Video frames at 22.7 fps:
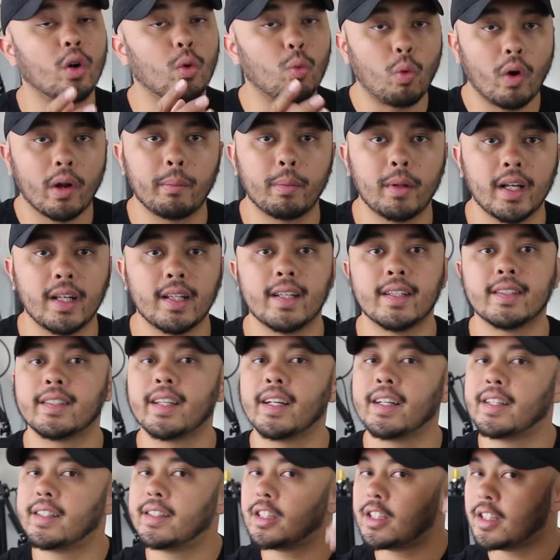or one playlist
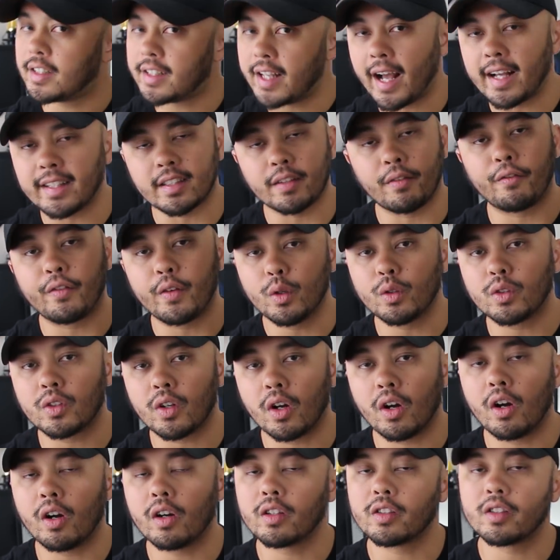that just has a few
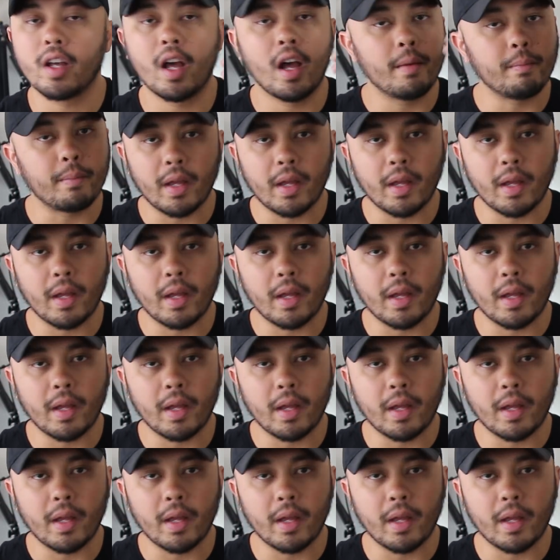songs,